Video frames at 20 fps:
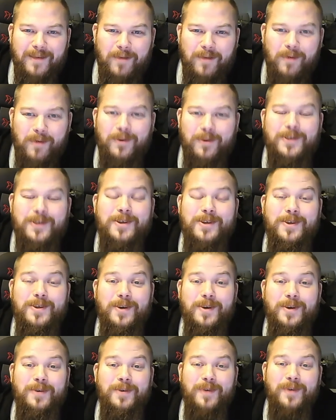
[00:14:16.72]
But I want you
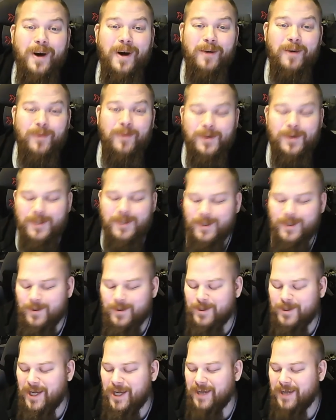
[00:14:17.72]
to. I want you
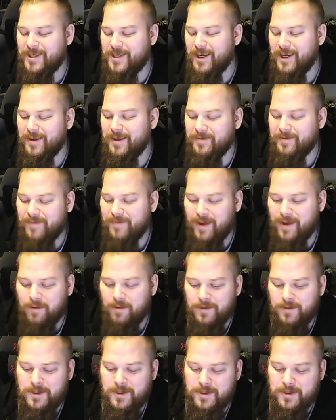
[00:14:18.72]
to change it. I
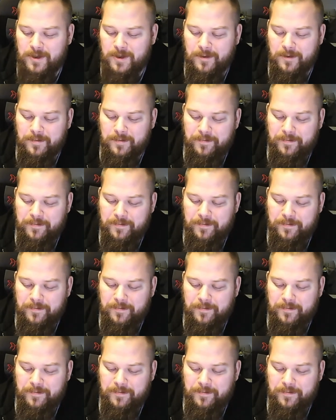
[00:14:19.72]
want you to.